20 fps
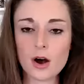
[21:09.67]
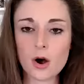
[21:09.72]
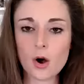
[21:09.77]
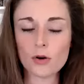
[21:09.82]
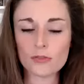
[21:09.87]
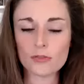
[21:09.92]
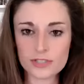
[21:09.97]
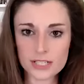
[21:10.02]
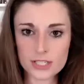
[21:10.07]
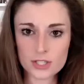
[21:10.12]

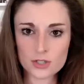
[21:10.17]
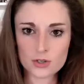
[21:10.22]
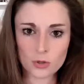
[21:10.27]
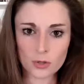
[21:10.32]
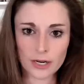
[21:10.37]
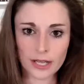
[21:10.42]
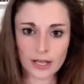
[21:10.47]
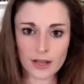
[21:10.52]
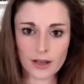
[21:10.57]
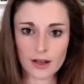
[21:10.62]
of
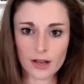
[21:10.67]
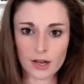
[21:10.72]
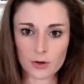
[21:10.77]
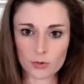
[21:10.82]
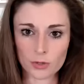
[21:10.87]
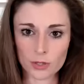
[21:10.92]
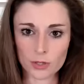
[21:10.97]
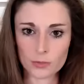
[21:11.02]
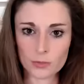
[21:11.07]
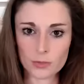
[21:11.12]
destroying a
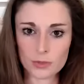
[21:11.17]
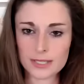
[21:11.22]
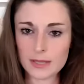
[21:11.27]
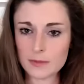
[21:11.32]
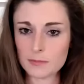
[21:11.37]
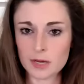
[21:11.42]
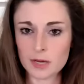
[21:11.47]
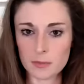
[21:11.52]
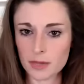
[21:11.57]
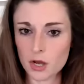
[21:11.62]
group
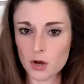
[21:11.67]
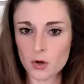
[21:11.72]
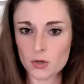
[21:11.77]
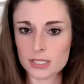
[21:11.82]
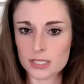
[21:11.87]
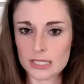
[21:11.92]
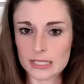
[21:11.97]
simply because